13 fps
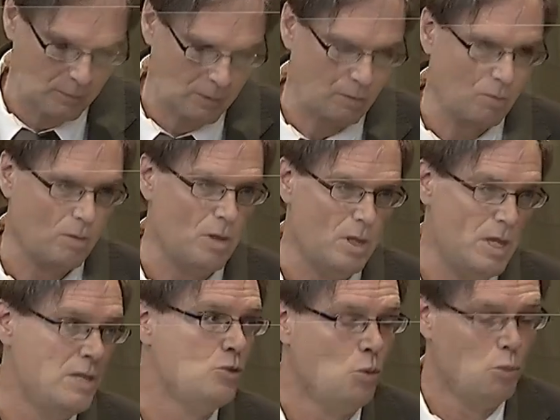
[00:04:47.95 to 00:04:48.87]

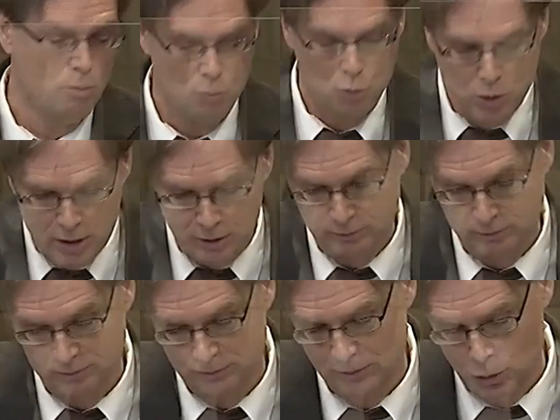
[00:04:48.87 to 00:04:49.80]
2021,
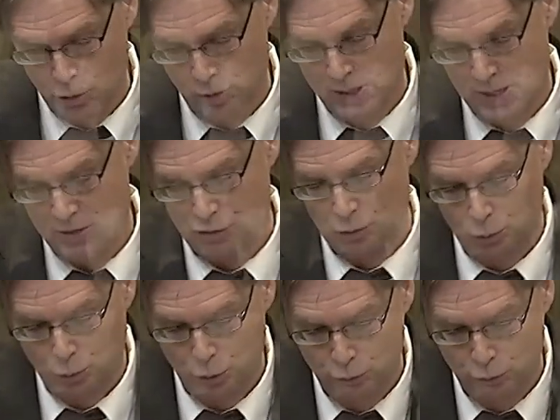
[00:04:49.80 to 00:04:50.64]
and no less